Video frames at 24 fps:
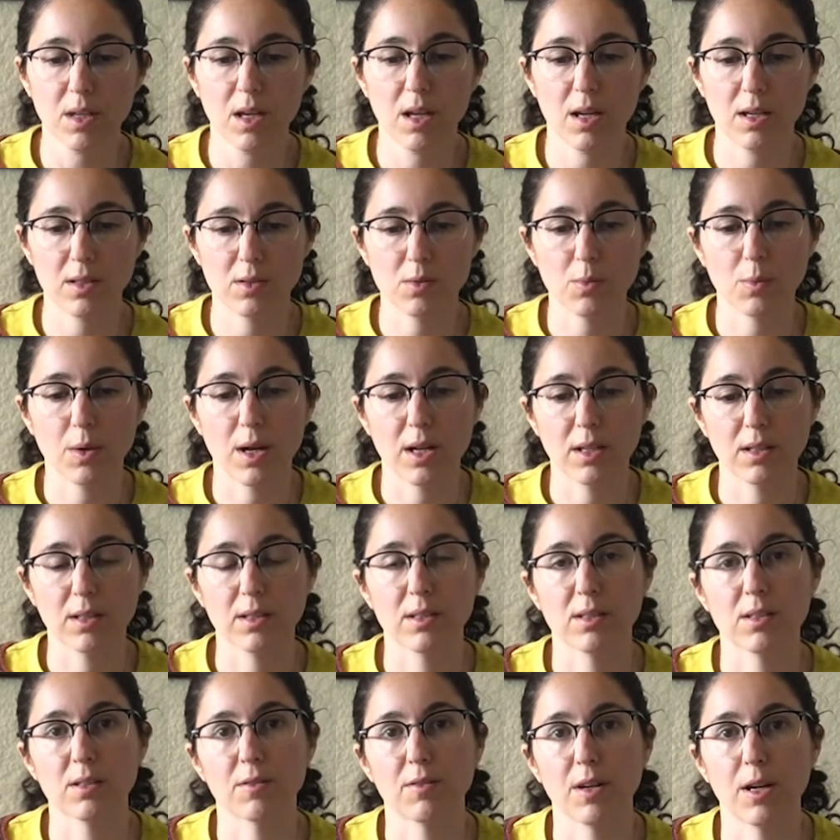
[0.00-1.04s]
as well
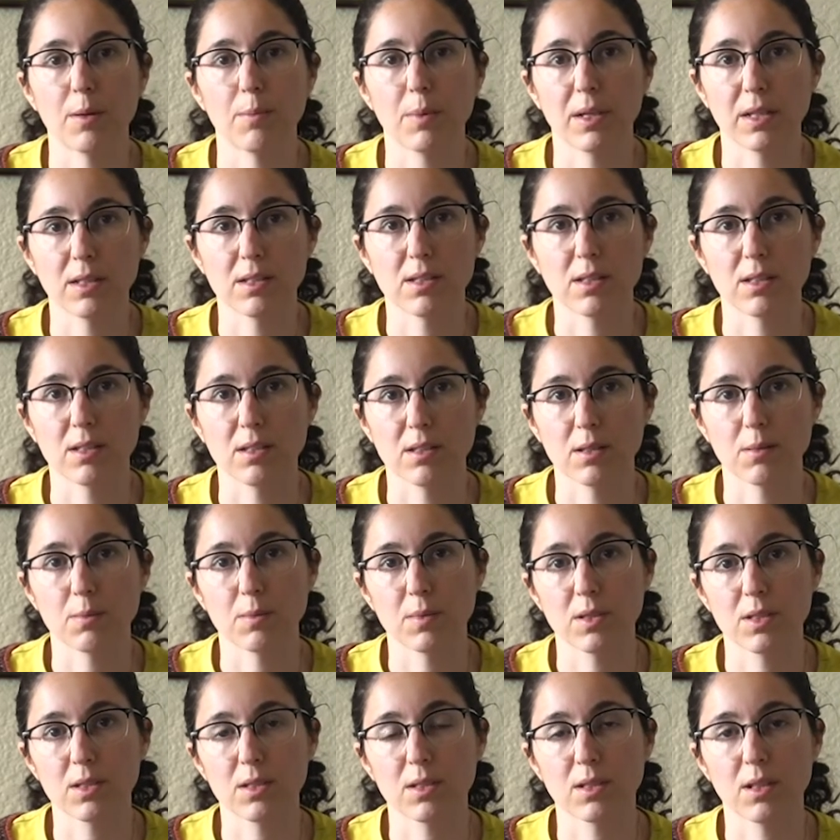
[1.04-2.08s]
as developing
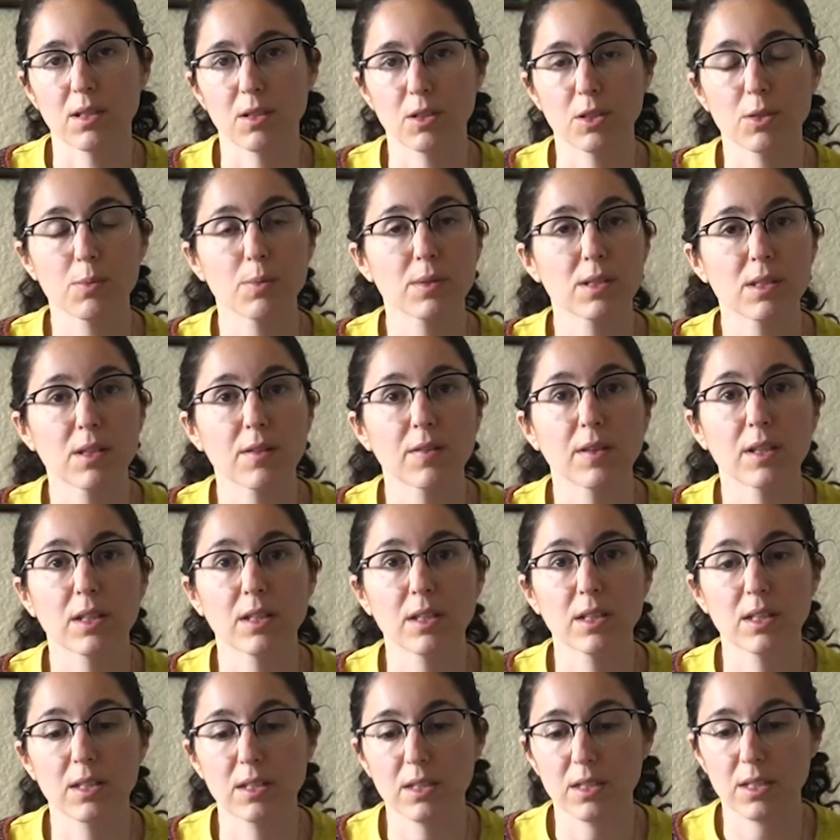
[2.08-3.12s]
systems that are
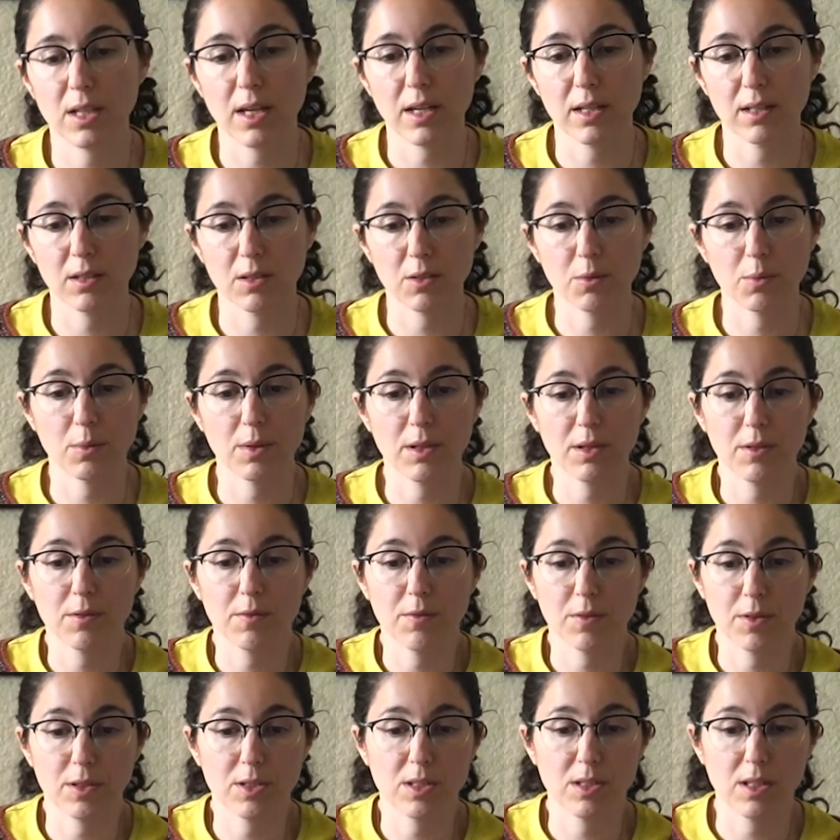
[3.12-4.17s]
specifically tailored with
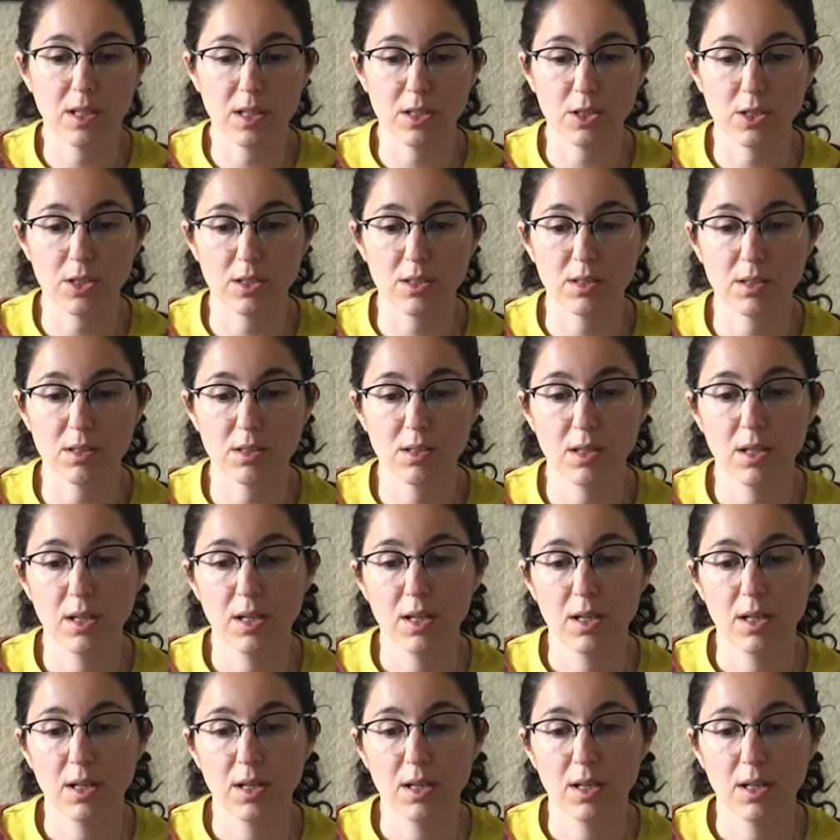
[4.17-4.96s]
First Nations